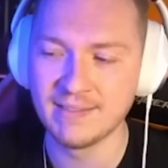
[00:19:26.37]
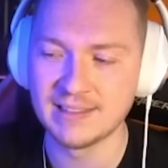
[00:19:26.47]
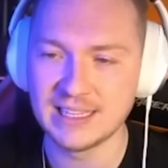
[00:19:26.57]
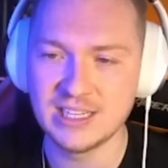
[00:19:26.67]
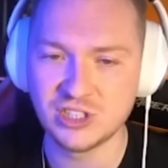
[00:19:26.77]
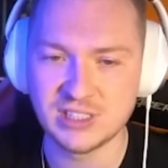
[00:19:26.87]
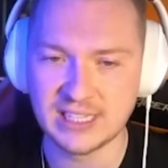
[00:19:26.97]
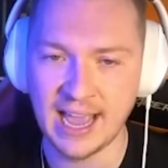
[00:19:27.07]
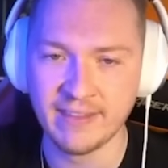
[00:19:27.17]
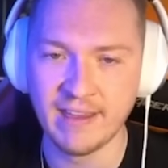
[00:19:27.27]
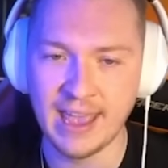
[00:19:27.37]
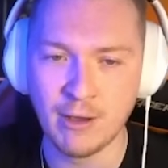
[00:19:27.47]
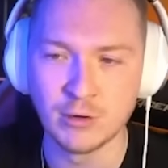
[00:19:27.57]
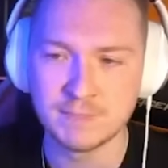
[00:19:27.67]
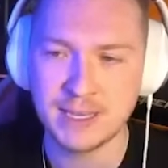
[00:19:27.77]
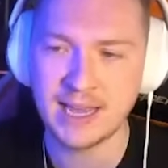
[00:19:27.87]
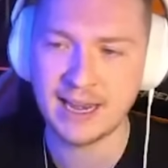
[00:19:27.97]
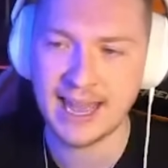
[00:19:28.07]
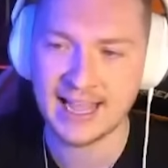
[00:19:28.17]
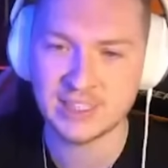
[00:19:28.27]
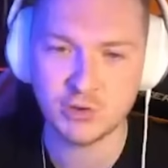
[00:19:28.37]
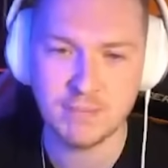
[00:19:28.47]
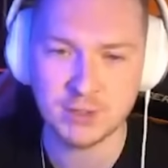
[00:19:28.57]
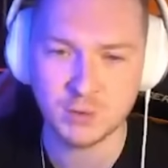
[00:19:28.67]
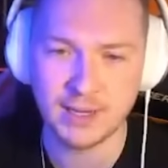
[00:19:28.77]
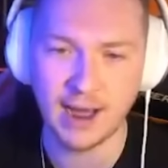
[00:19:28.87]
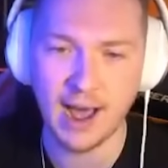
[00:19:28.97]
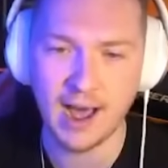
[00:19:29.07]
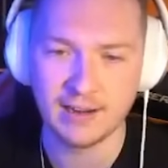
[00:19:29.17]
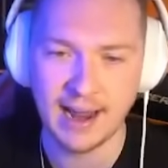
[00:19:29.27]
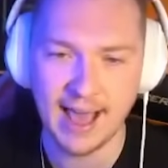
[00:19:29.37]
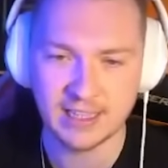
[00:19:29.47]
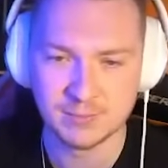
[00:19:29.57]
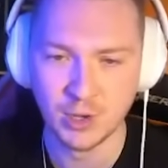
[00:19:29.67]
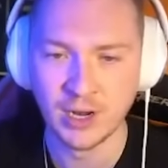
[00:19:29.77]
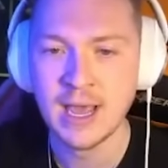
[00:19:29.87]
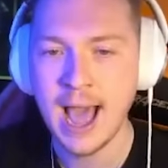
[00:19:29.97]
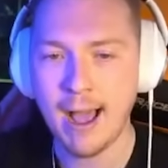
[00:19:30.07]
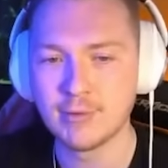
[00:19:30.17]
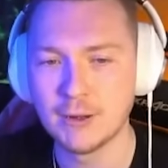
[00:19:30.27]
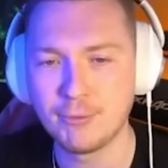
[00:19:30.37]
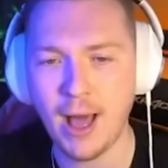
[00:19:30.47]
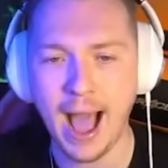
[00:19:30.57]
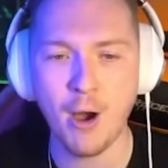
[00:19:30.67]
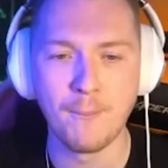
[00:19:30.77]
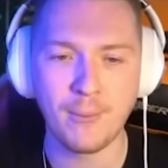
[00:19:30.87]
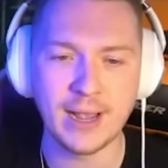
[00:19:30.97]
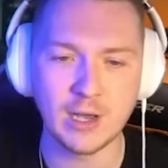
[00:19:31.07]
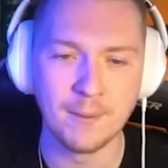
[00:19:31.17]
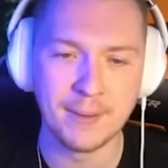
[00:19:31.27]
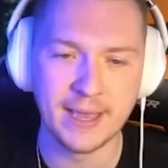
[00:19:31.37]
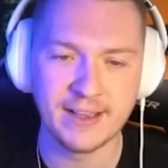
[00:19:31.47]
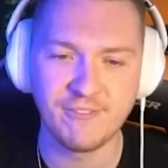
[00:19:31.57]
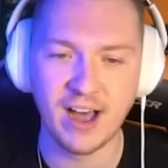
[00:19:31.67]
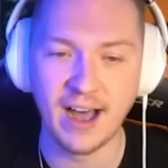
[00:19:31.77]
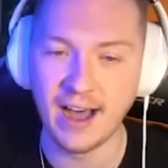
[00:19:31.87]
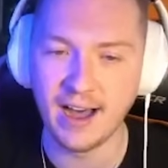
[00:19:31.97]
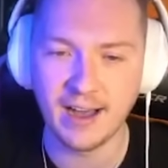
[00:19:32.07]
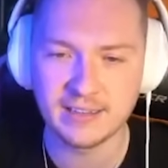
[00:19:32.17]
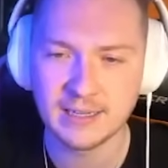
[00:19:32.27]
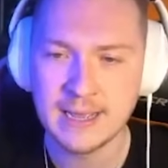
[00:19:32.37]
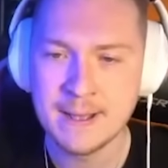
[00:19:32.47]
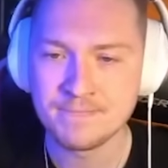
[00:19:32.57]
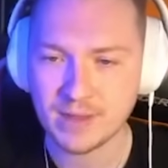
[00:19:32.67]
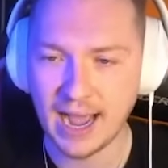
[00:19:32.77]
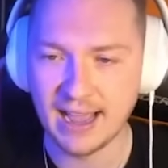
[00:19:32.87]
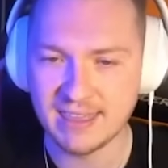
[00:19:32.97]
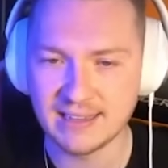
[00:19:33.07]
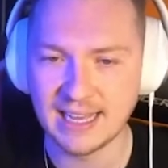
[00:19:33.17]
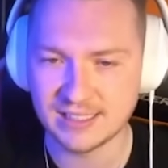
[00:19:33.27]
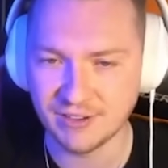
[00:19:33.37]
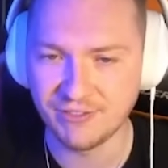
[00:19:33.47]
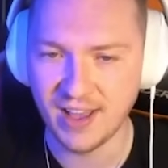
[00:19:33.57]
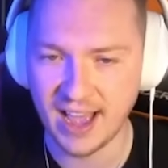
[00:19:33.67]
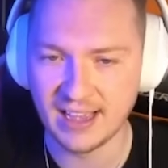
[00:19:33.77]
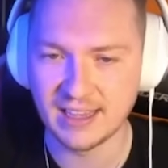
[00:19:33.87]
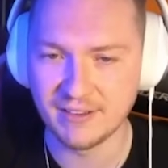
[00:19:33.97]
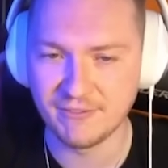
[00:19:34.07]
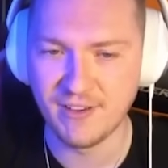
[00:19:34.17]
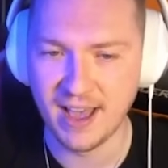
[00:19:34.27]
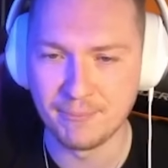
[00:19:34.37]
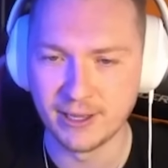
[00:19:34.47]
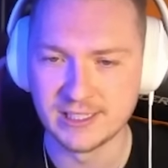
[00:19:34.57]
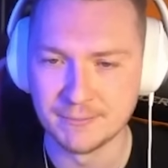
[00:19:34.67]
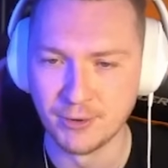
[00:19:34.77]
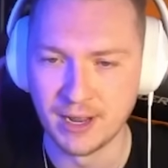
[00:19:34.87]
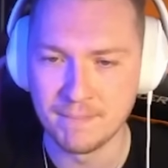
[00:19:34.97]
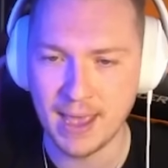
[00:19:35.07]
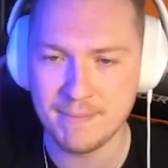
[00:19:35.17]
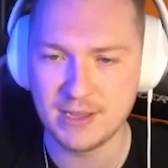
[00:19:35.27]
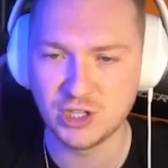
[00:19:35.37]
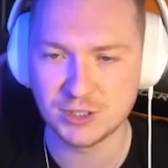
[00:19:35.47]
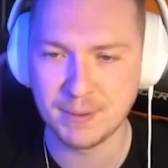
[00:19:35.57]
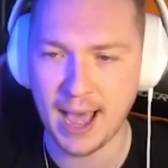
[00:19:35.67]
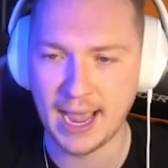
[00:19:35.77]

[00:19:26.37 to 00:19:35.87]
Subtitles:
and Legion together, it would be in a category between hard and expert. I'm going to put Outbreak up here for hard. I think that's a fair place to put it. Maybe just